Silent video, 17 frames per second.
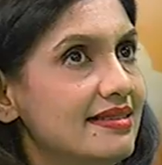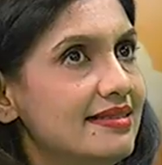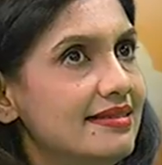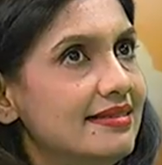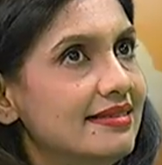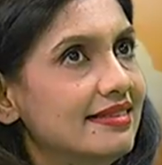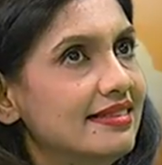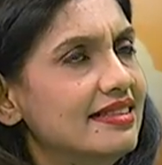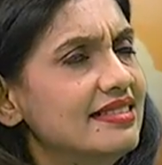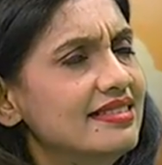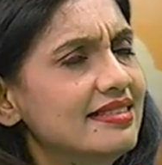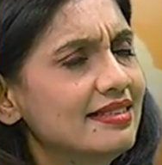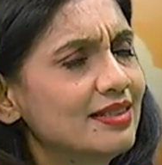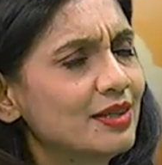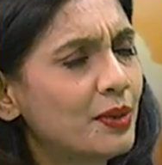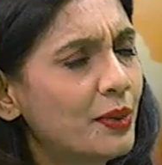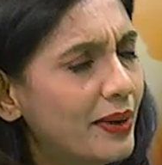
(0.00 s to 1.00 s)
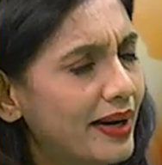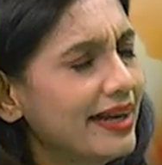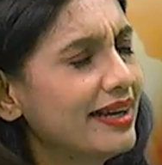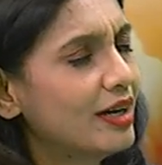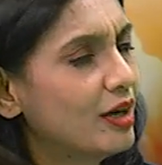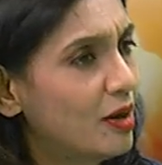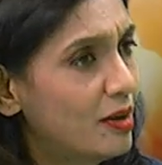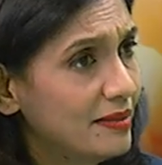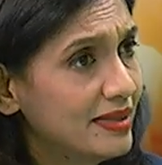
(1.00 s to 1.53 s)
this is quite
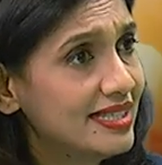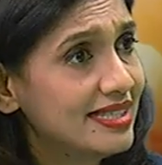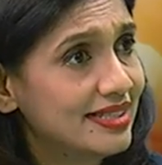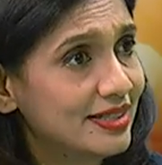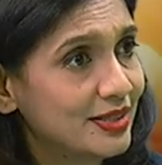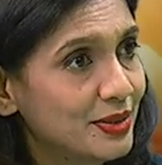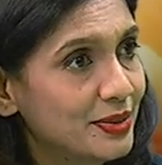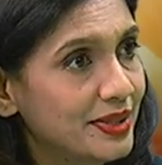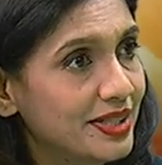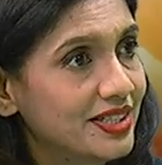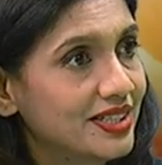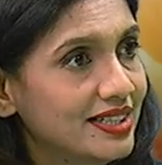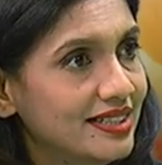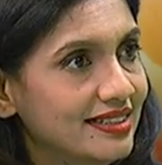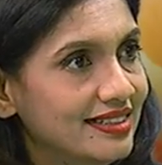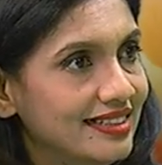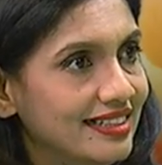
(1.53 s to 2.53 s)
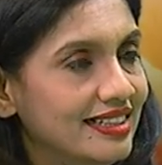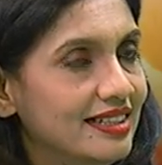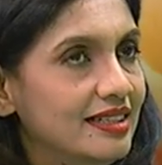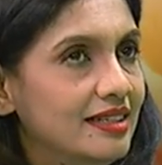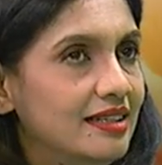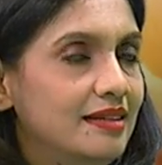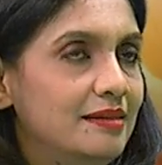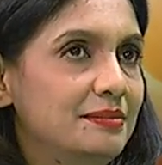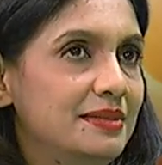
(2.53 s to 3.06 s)
a common situation
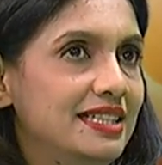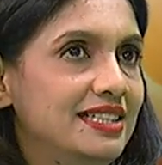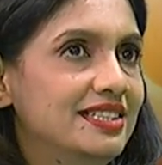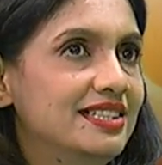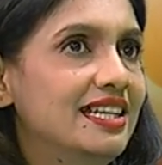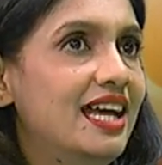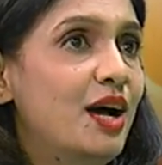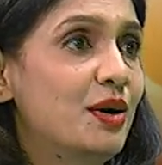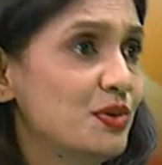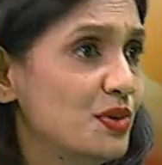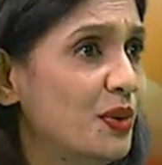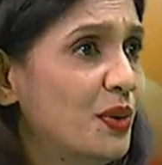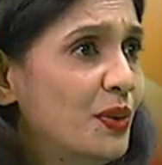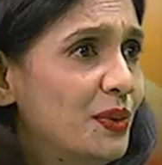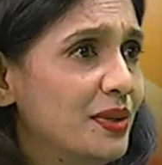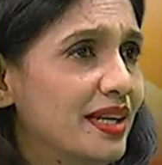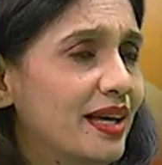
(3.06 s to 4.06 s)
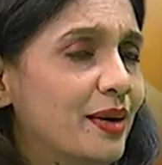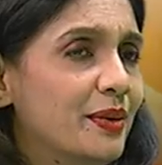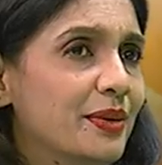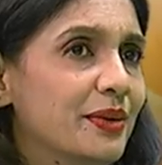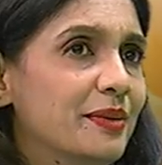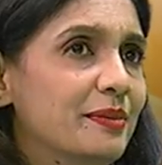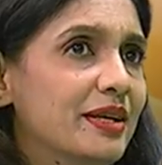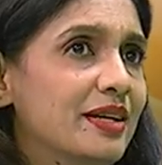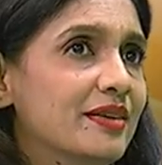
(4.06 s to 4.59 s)
in a Malaysian household now,
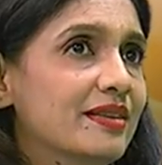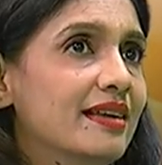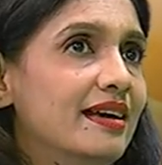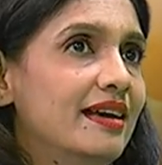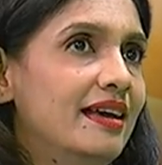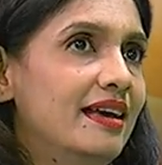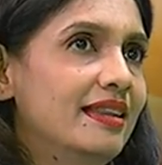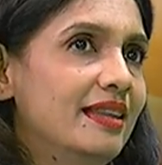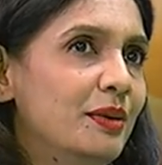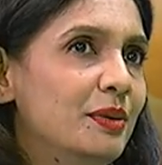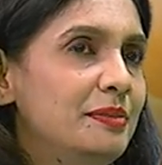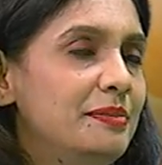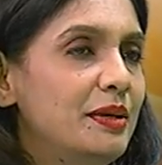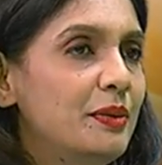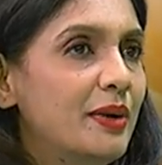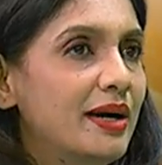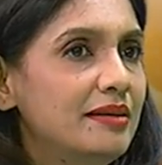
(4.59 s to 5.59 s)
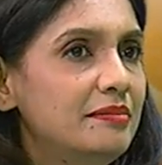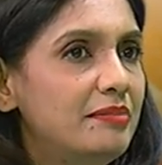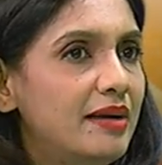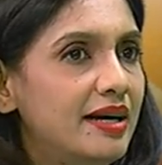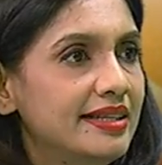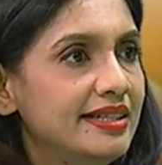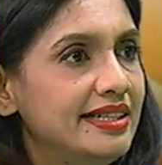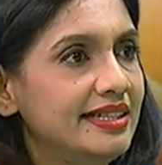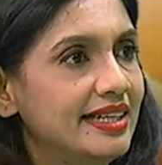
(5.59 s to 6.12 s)
you know, because there will be one
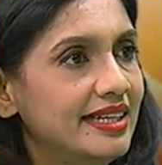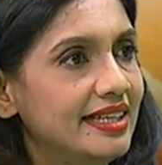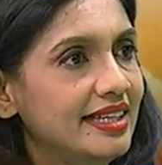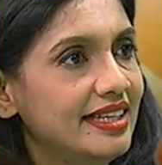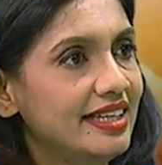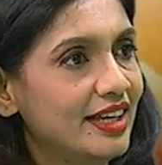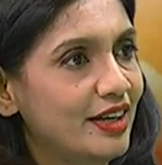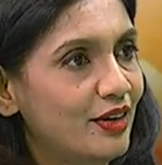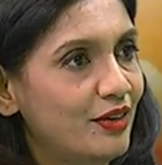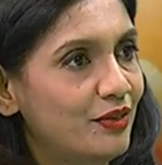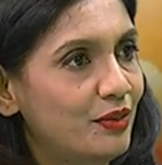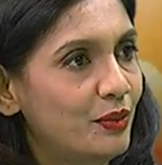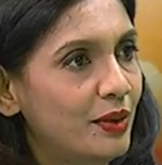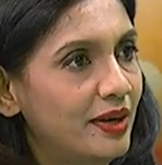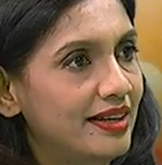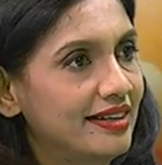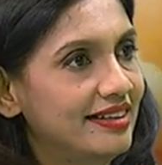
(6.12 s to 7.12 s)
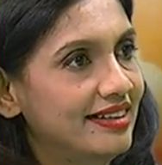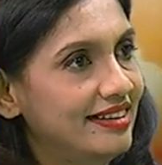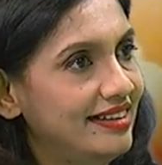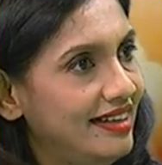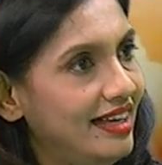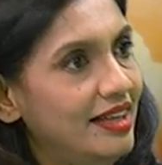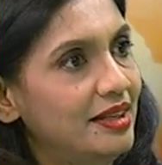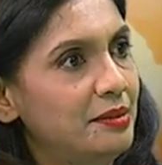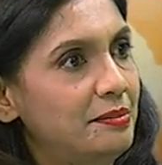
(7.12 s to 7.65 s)
party taking care of one
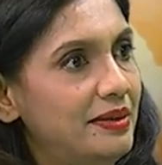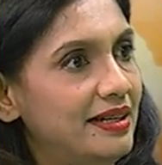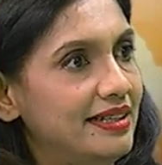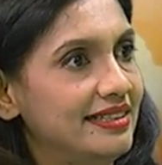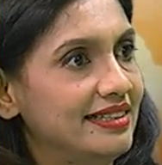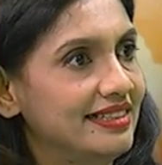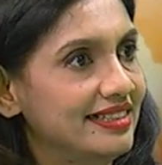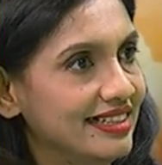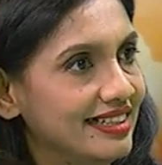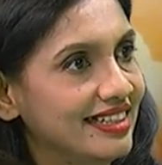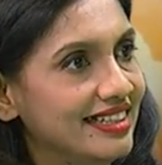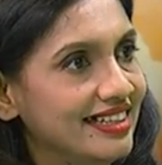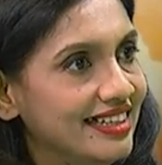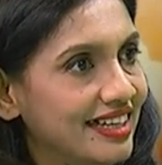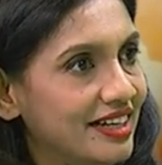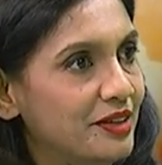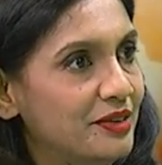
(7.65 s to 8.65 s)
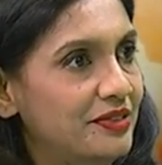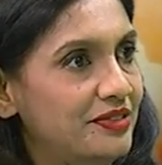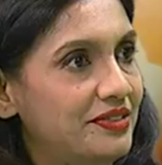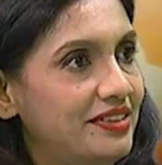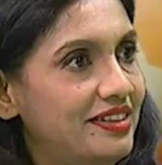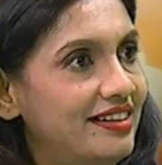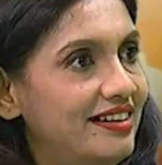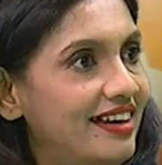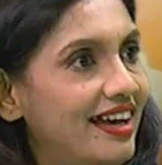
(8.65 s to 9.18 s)
and the other party taking care of
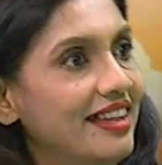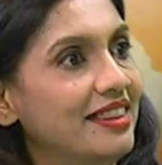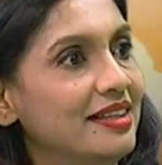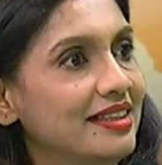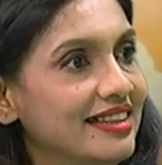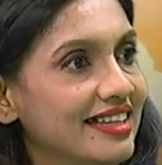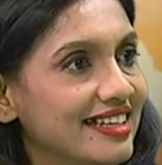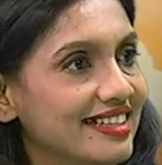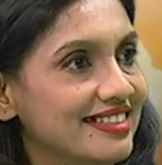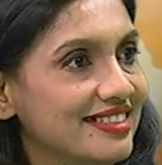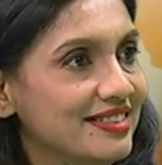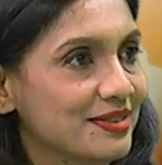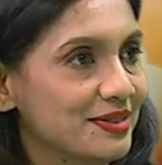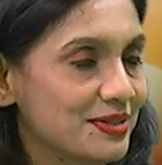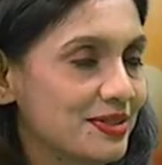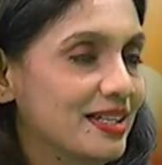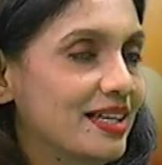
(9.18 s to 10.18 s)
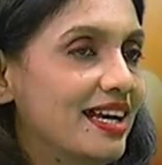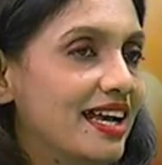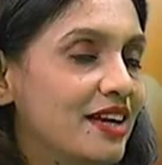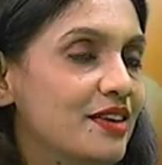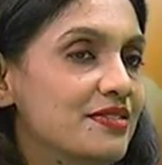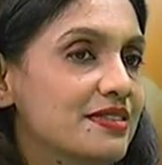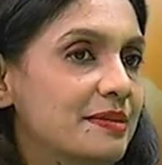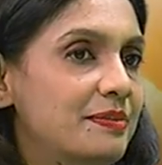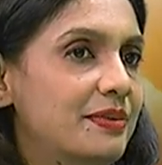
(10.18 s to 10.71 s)
other things. You know, so they
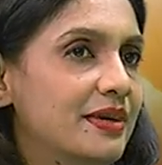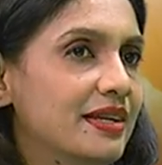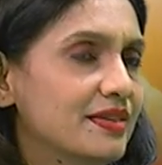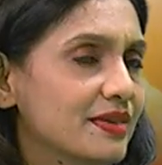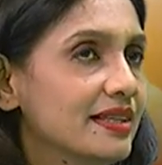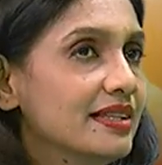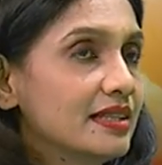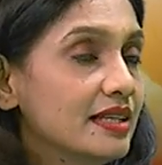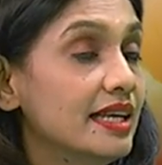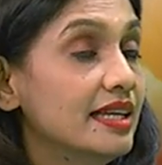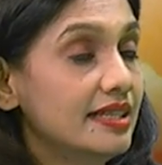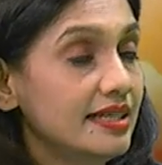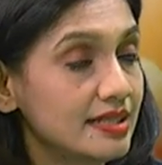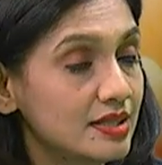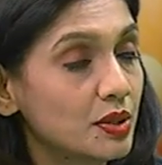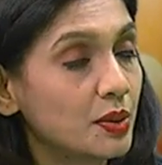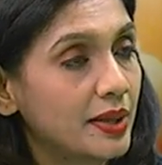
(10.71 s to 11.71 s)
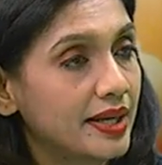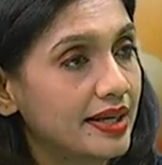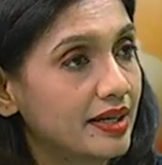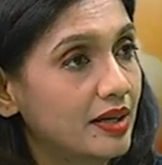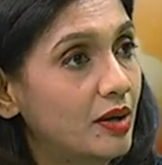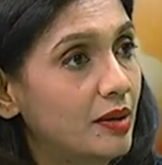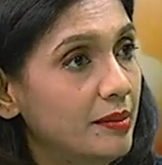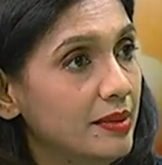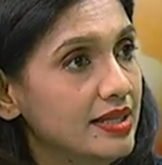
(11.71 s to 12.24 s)
kind of separate. So it is quite a
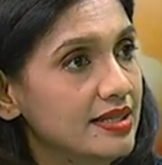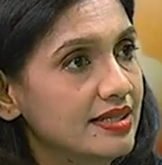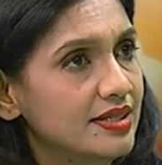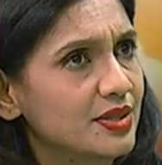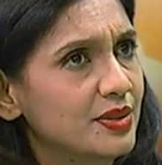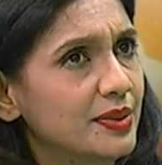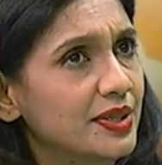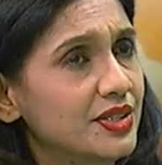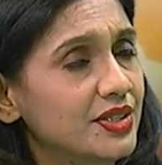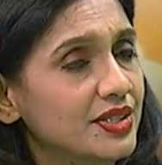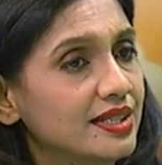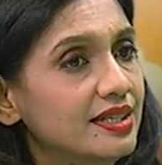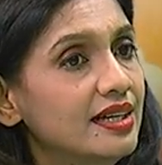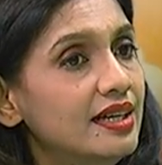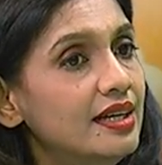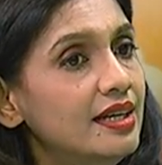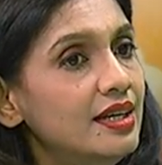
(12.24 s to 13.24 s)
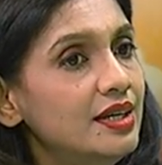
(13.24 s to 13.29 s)
common situation.